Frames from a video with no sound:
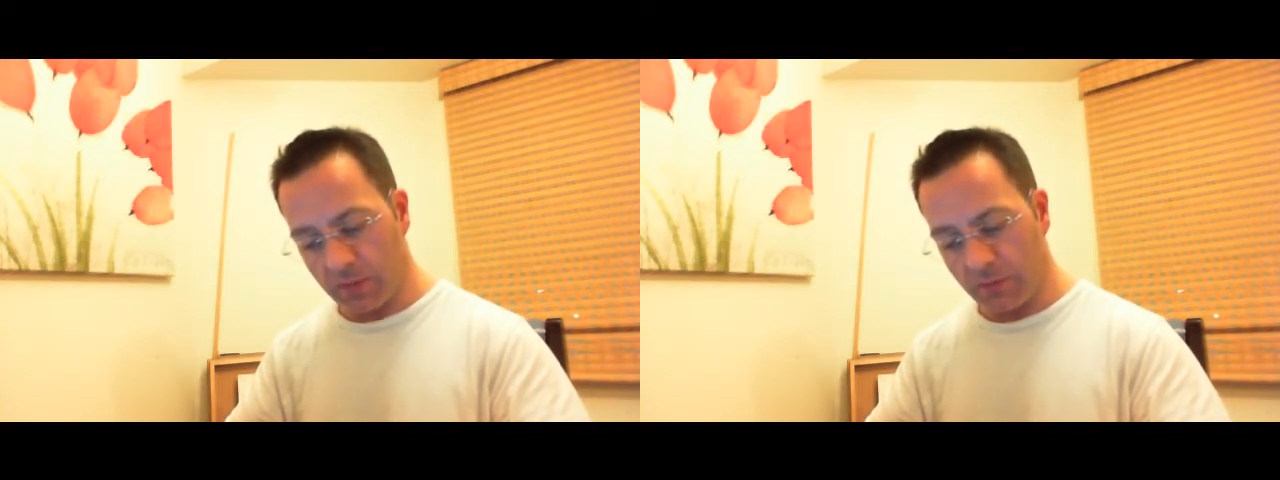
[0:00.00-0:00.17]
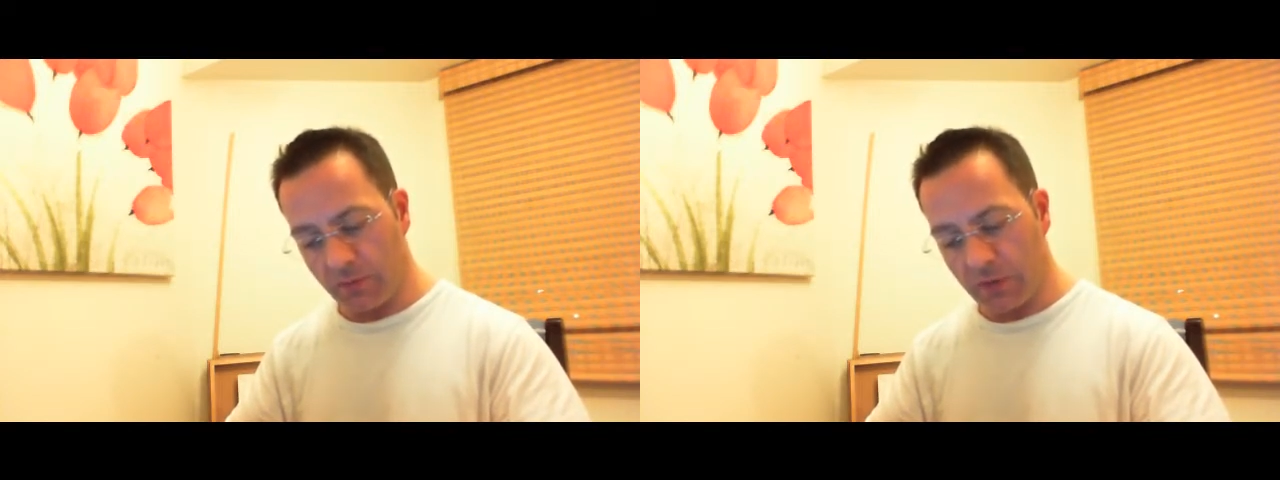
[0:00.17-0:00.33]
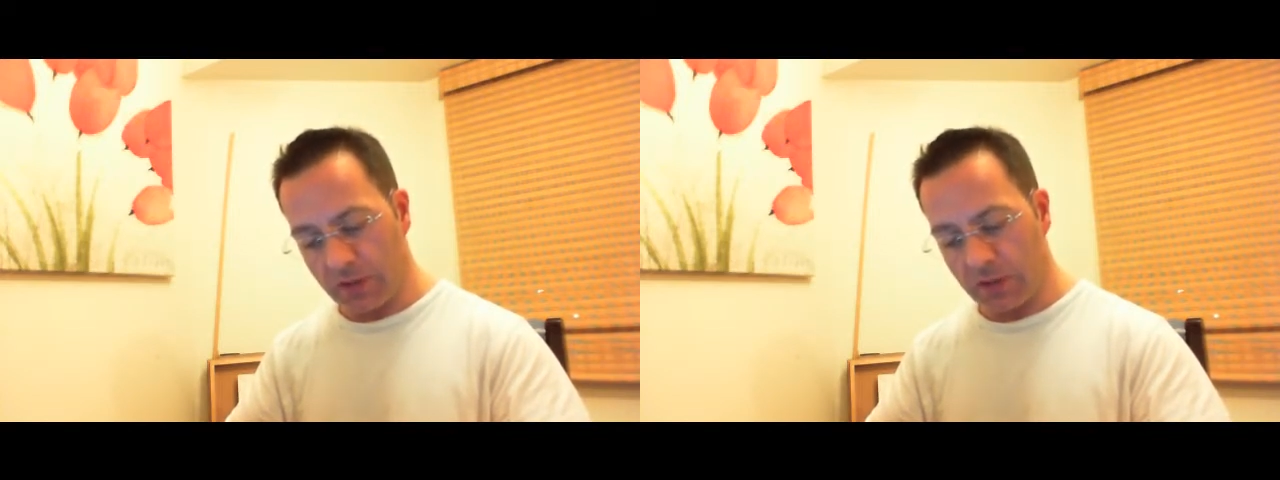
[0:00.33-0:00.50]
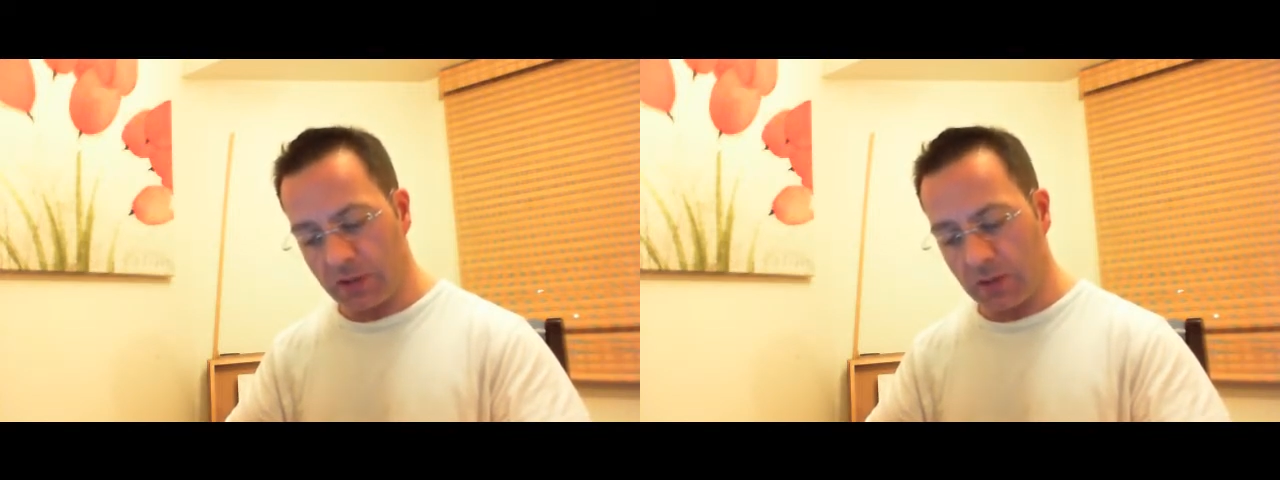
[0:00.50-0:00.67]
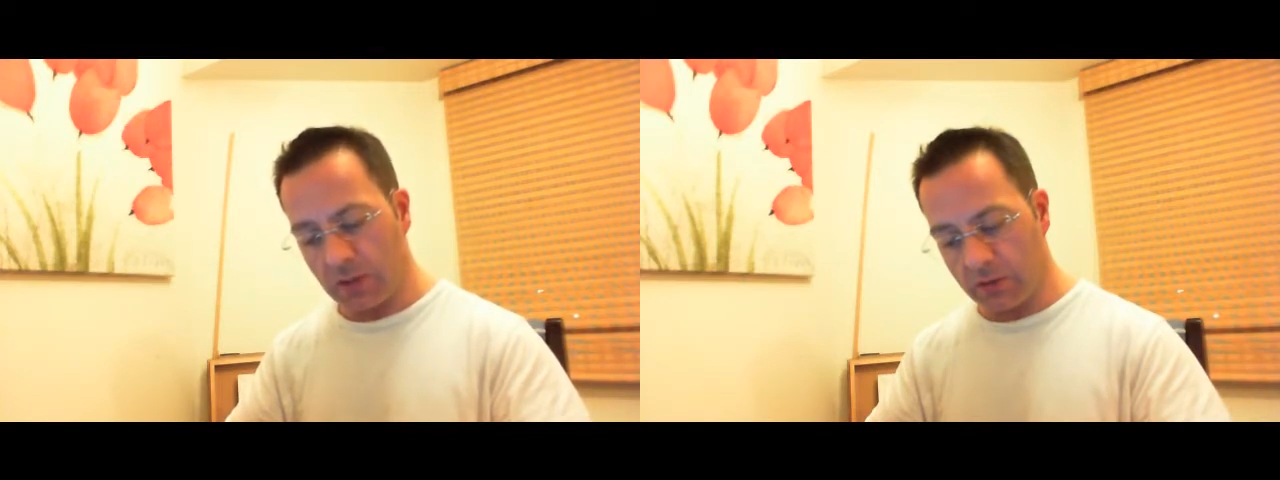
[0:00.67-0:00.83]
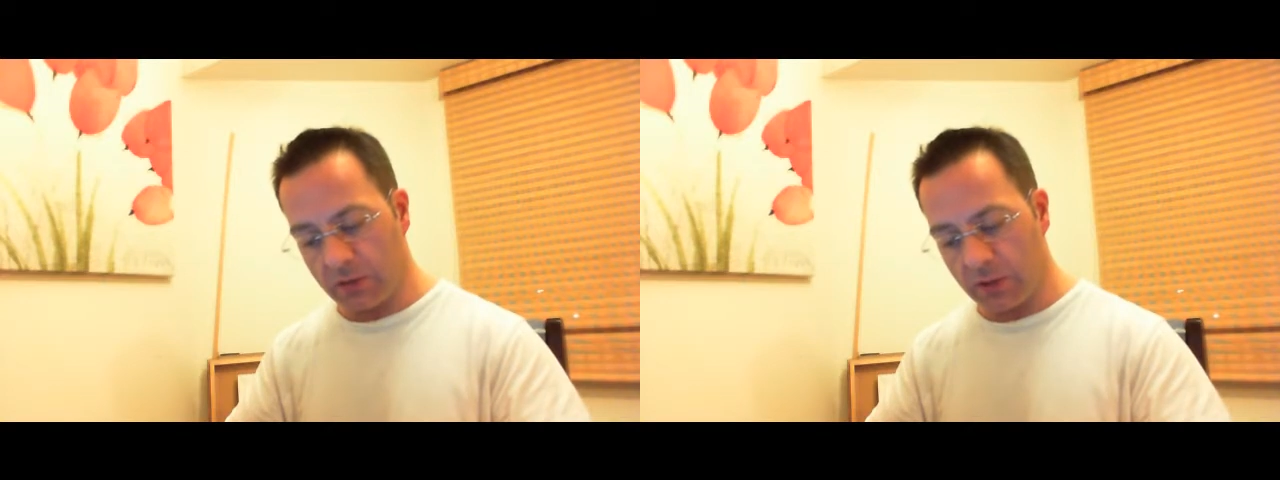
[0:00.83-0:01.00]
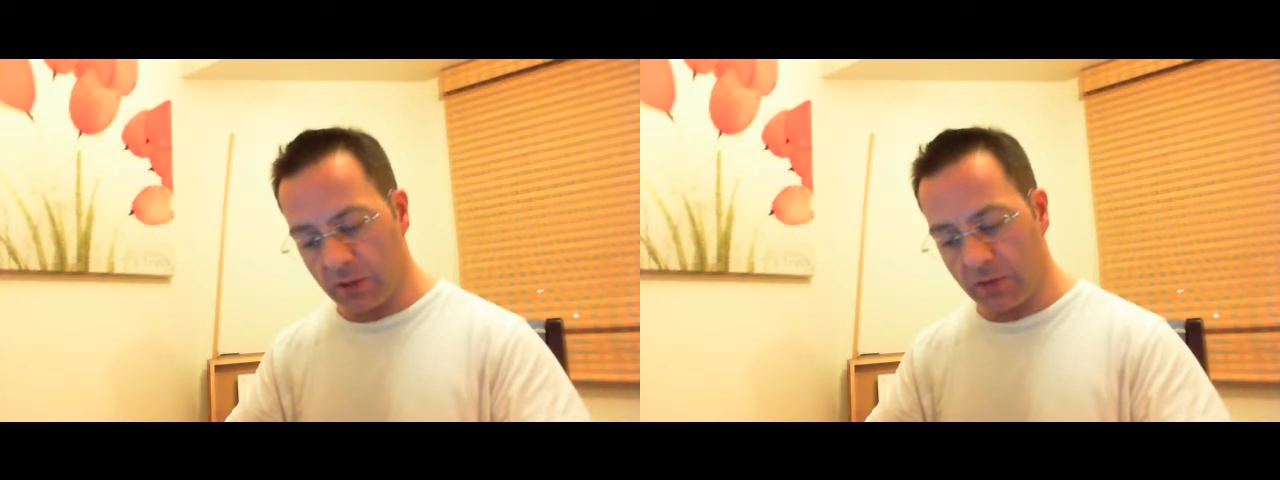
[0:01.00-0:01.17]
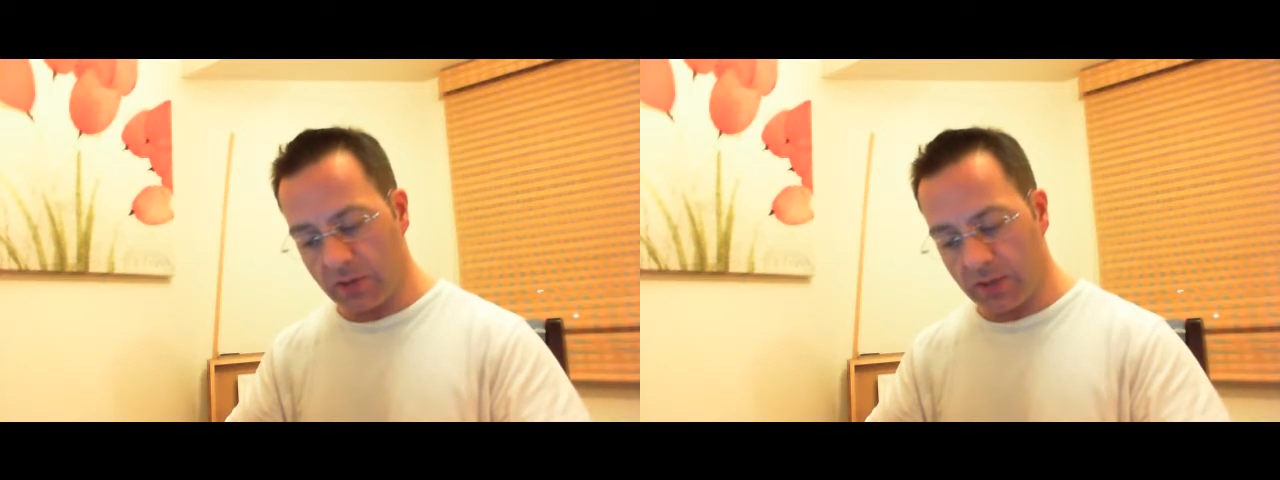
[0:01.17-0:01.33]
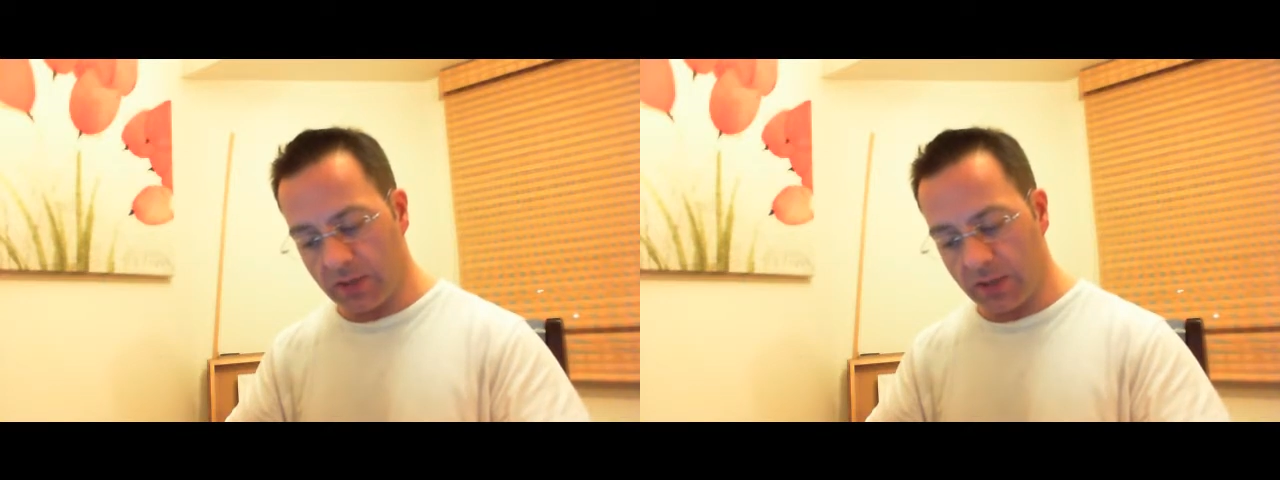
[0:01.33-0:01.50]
visited London in recent